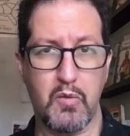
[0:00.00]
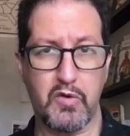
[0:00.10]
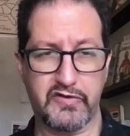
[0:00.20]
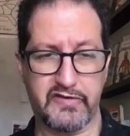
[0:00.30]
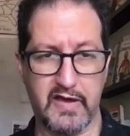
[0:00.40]

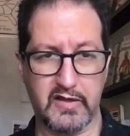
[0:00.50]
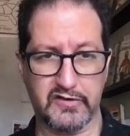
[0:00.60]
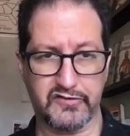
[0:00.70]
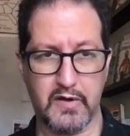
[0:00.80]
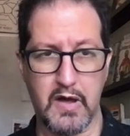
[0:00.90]

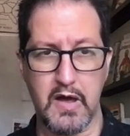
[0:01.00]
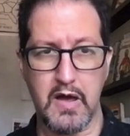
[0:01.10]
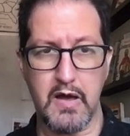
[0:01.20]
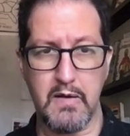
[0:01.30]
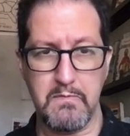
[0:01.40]
talus.
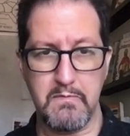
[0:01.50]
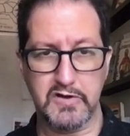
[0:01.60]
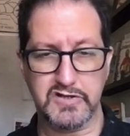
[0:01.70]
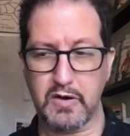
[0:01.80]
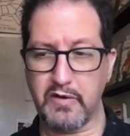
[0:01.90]

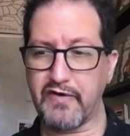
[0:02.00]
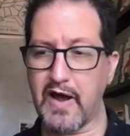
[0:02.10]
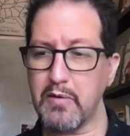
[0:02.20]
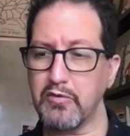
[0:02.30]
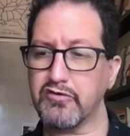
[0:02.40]
So if
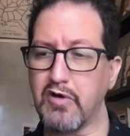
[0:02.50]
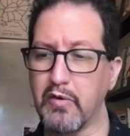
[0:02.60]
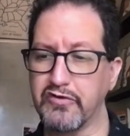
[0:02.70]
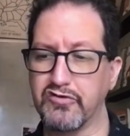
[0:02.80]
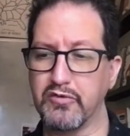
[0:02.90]
I was
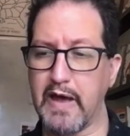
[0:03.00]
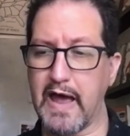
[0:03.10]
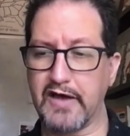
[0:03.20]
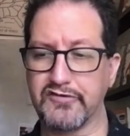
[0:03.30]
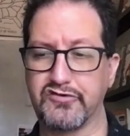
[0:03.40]
going to
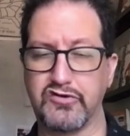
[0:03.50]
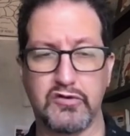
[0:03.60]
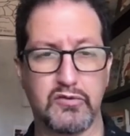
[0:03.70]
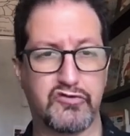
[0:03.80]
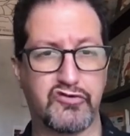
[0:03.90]
ask
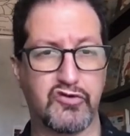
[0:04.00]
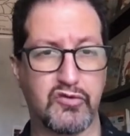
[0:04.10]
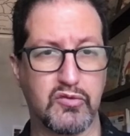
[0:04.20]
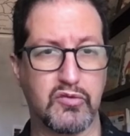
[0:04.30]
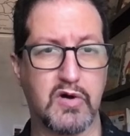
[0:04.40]
you
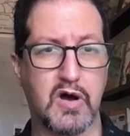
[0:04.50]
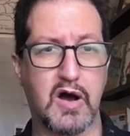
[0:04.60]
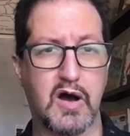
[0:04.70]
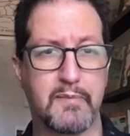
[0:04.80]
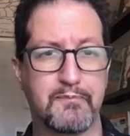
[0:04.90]
to
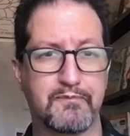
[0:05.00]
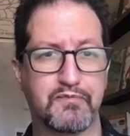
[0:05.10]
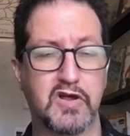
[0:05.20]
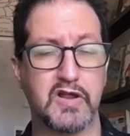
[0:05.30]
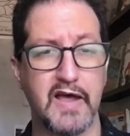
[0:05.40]

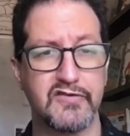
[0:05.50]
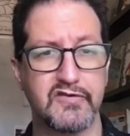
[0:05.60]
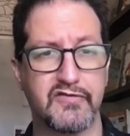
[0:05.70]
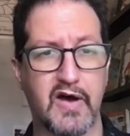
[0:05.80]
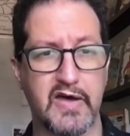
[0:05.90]

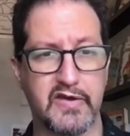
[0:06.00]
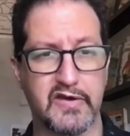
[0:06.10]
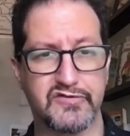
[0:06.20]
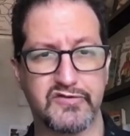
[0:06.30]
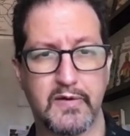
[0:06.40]
classify
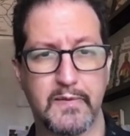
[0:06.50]
this,